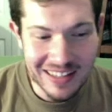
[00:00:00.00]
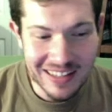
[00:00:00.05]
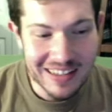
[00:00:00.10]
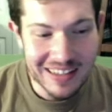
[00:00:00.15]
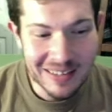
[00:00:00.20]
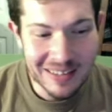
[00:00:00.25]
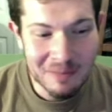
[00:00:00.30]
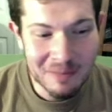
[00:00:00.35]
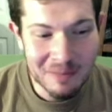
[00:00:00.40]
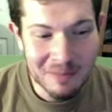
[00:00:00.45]

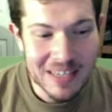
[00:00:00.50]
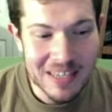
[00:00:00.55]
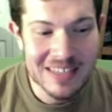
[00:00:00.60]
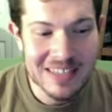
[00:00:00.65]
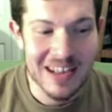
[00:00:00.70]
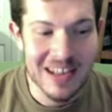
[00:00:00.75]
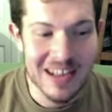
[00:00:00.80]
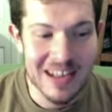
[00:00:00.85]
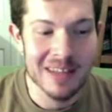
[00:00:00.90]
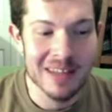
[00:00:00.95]
in the
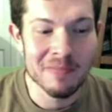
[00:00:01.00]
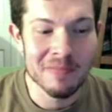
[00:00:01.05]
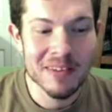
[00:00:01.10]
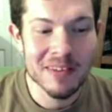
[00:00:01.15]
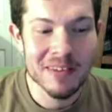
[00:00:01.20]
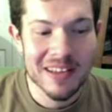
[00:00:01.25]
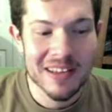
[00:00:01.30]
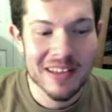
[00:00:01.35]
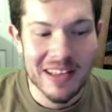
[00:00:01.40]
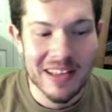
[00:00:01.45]
meantime,
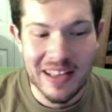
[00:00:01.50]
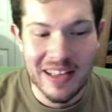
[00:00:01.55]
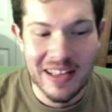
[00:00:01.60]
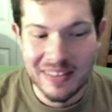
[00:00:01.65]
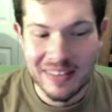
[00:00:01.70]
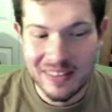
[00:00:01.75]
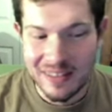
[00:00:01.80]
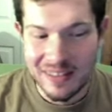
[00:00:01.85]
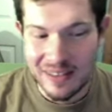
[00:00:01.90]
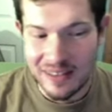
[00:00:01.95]

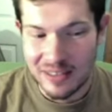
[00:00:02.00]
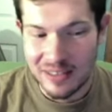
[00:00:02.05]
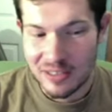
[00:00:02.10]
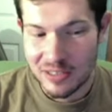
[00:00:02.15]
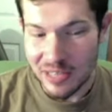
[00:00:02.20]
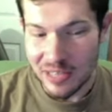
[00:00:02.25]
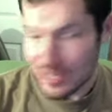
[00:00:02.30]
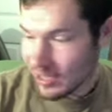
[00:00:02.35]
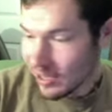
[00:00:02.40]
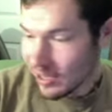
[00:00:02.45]
and and he's
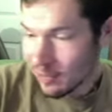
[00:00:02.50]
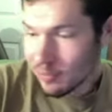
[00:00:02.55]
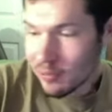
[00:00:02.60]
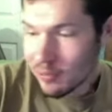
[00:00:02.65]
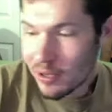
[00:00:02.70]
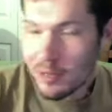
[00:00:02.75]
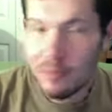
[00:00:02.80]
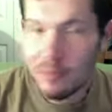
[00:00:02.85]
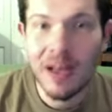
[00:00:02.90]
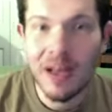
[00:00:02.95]
like, oh
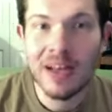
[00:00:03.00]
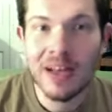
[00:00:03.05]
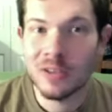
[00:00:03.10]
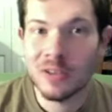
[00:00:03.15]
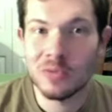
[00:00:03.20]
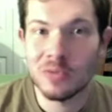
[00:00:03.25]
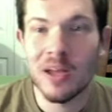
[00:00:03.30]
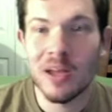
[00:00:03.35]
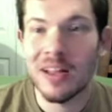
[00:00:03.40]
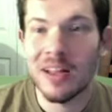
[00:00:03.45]
well, might
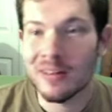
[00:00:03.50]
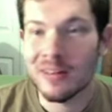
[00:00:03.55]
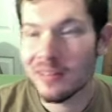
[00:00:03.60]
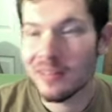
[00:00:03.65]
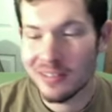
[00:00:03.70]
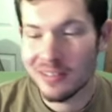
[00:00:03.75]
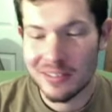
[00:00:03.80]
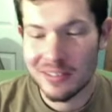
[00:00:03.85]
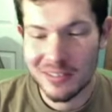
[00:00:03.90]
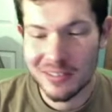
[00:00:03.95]
as well.
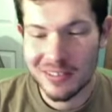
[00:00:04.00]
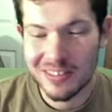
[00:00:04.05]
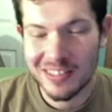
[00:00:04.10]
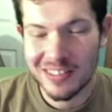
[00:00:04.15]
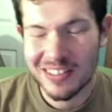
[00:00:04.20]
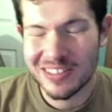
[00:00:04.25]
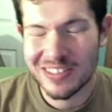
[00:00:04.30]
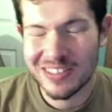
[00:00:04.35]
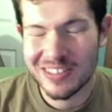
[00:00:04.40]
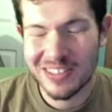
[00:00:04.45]
It, it's like,
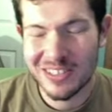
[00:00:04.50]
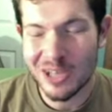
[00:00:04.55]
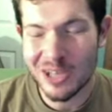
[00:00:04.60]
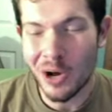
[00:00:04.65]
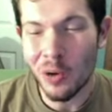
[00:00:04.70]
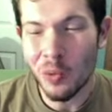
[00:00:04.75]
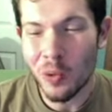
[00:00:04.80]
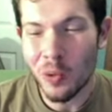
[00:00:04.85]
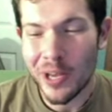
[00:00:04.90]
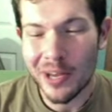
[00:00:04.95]
it's
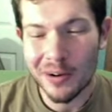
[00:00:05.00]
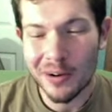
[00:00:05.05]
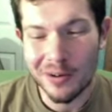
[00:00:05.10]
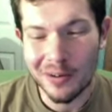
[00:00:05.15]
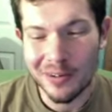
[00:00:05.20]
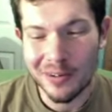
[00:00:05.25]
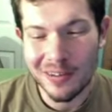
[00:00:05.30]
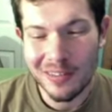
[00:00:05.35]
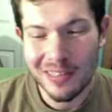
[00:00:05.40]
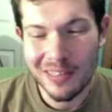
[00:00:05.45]
so
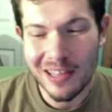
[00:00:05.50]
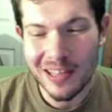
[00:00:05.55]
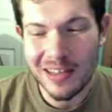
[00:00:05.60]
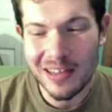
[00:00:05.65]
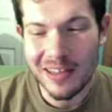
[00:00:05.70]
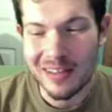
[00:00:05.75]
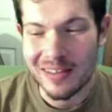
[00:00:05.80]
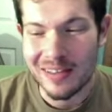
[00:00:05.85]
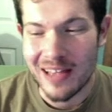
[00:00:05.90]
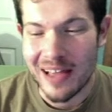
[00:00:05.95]
weird
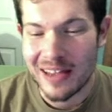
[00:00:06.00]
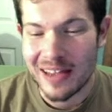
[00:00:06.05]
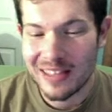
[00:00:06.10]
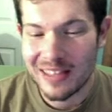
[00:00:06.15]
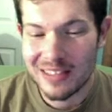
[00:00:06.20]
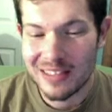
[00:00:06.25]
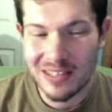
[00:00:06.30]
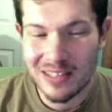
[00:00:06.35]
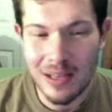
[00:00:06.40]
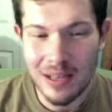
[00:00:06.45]
thinking that
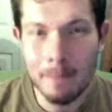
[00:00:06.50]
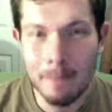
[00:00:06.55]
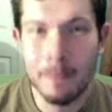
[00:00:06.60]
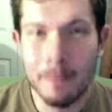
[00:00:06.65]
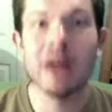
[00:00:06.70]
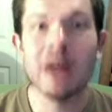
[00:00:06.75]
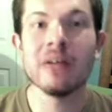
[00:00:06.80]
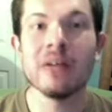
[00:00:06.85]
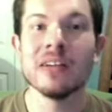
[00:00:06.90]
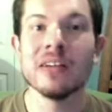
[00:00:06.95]
it's like a
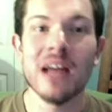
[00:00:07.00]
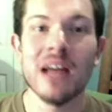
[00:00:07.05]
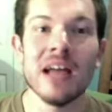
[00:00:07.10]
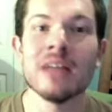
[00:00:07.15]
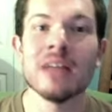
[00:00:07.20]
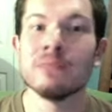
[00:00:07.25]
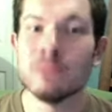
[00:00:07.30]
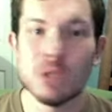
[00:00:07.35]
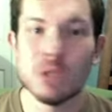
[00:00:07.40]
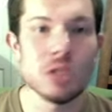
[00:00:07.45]

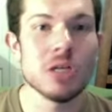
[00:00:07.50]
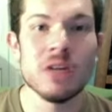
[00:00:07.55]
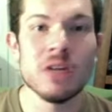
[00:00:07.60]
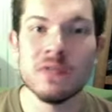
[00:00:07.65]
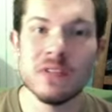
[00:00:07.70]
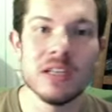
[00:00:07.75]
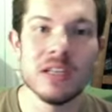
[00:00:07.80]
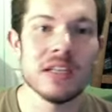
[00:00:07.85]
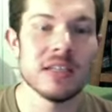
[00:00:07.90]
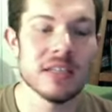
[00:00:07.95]
paradigm
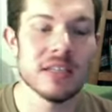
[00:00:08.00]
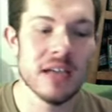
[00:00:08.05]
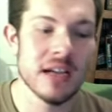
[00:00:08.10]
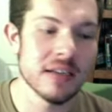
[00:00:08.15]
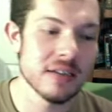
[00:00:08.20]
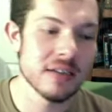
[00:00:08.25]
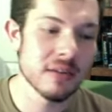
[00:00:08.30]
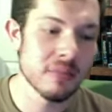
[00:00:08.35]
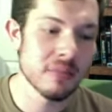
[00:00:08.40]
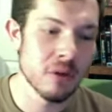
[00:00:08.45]
shifting
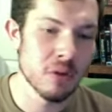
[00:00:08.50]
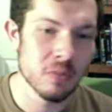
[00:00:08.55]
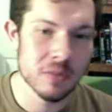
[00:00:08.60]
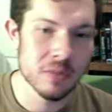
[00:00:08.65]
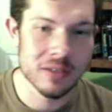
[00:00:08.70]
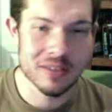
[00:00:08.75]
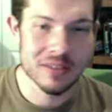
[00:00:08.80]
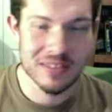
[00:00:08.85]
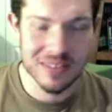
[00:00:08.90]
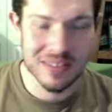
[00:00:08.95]
kind of
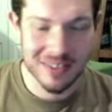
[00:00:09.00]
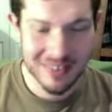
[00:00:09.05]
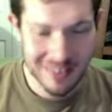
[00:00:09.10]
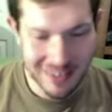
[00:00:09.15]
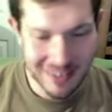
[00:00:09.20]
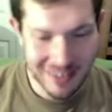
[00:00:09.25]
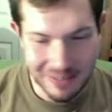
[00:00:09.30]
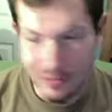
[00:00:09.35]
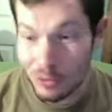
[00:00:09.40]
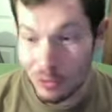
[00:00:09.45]
moment
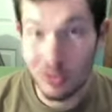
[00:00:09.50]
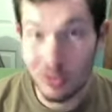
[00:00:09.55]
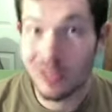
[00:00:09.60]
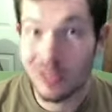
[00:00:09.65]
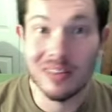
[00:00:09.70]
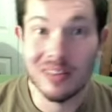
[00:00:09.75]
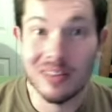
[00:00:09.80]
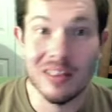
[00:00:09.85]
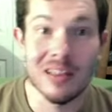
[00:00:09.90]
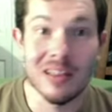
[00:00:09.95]
if you
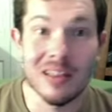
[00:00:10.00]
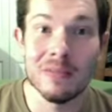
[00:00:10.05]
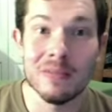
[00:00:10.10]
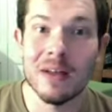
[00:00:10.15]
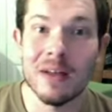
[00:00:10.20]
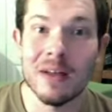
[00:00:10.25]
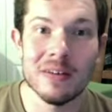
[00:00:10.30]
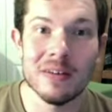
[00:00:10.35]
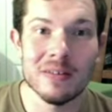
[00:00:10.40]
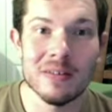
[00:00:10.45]
really think
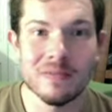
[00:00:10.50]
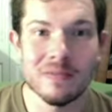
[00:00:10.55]
about it.